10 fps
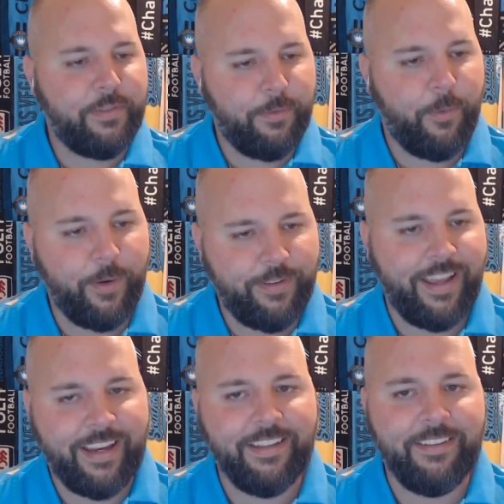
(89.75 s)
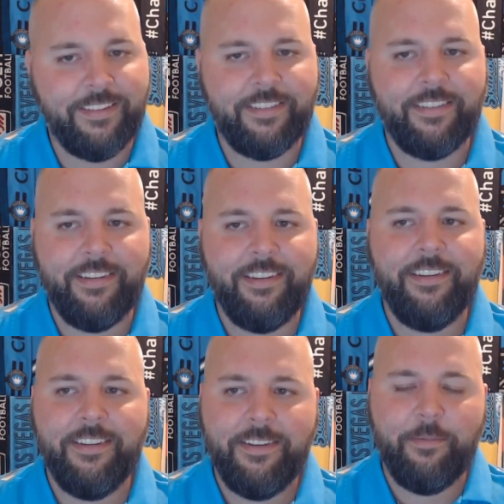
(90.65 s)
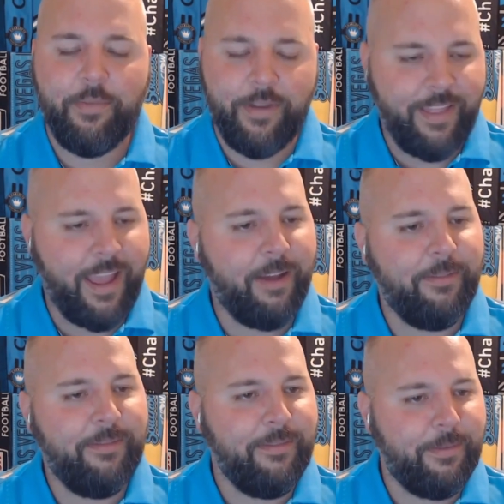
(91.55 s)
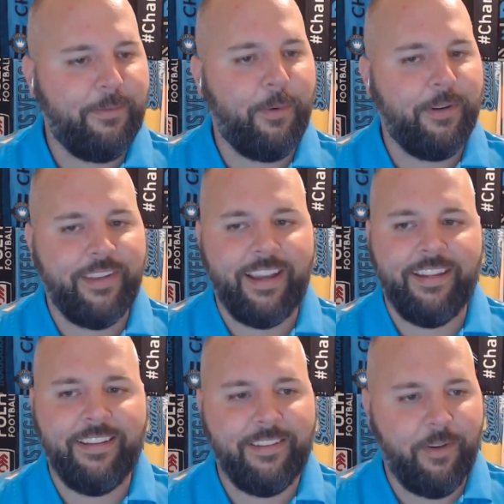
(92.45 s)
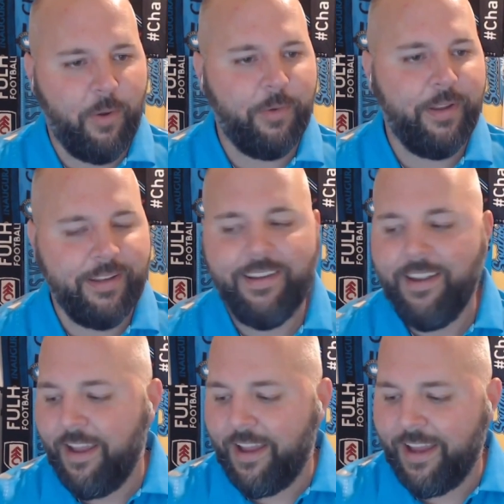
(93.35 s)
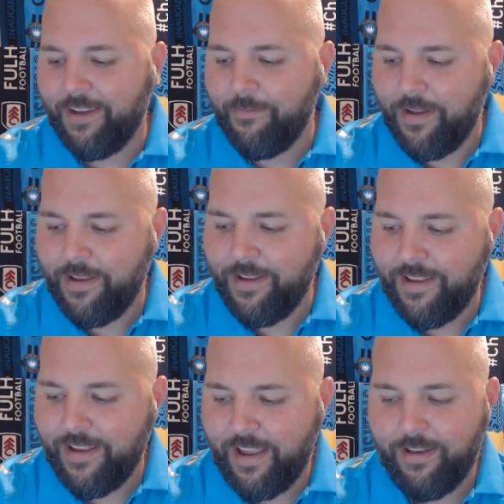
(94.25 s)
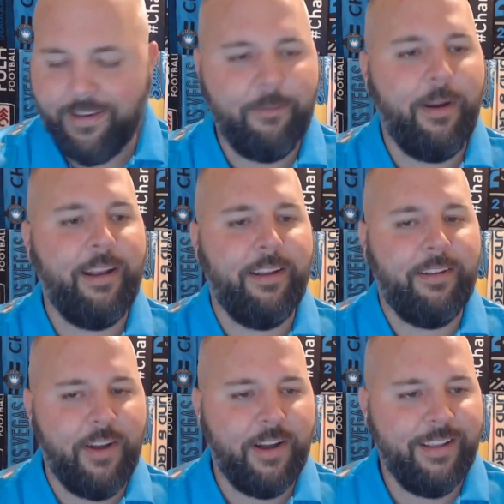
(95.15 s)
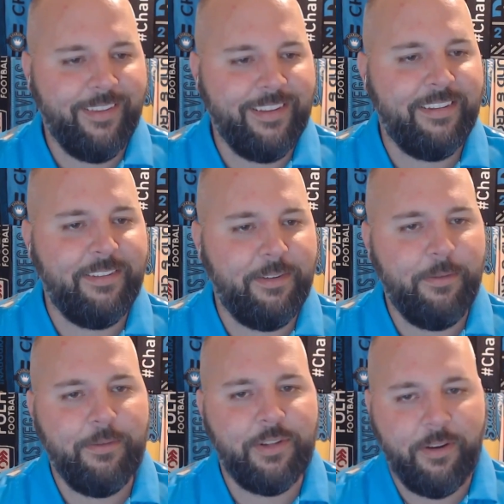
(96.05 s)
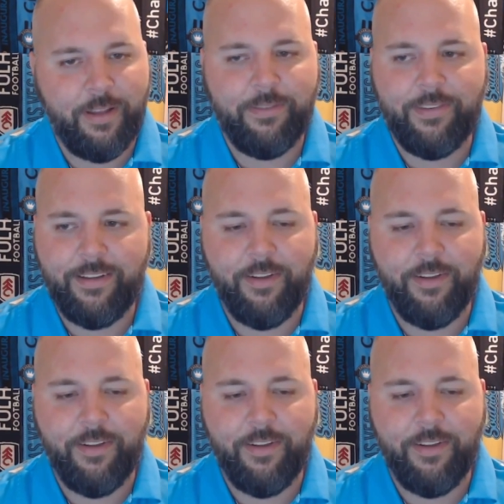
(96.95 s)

for 4 seconds, breathe out for 4 seconds, and hold it. And get ready to talk and listen to Charlotte FC